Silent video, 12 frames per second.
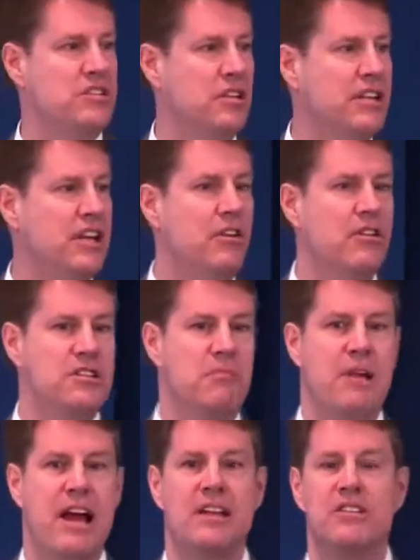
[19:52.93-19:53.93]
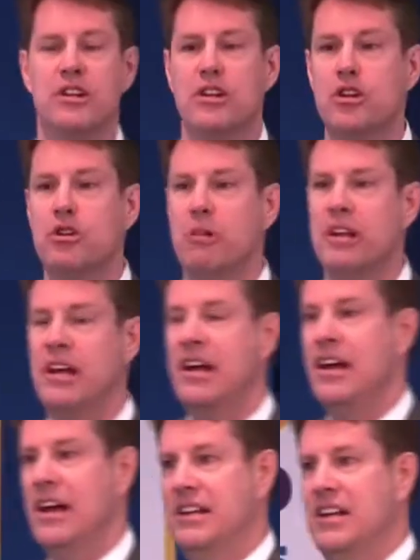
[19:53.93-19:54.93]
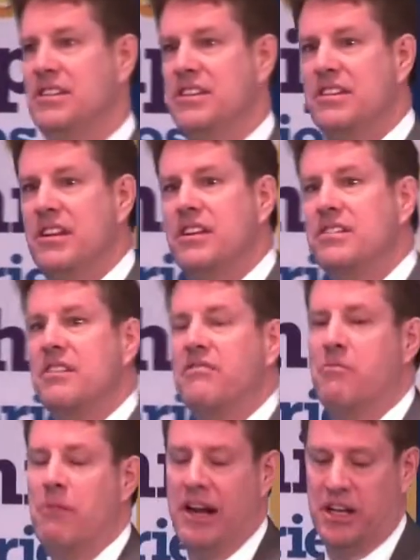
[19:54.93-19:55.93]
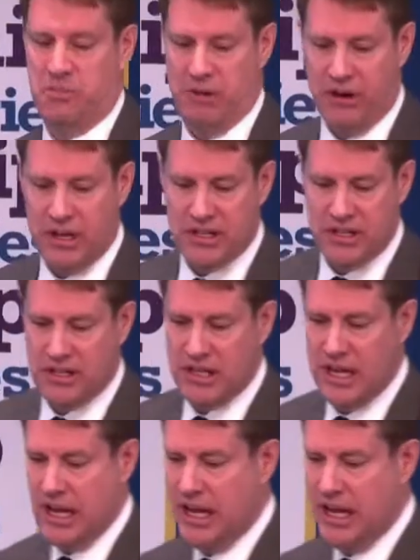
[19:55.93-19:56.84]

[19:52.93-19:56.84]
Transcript: as a leader, as a man, as a human, and as a citizen from my experiences,